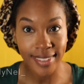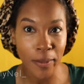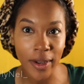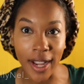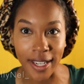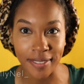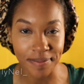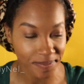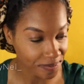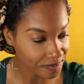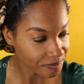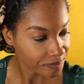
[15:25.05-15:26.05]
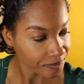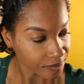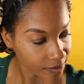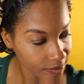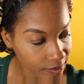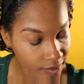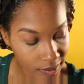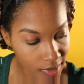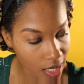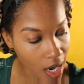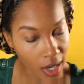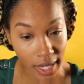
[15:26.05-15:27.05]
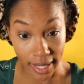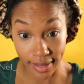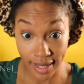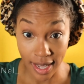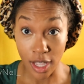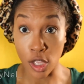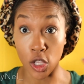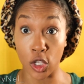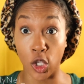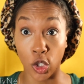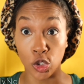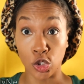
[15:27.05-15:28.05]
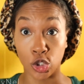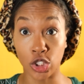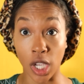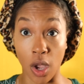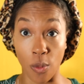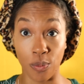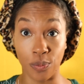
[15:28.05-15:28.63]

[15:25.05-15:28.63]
we're good. All right, so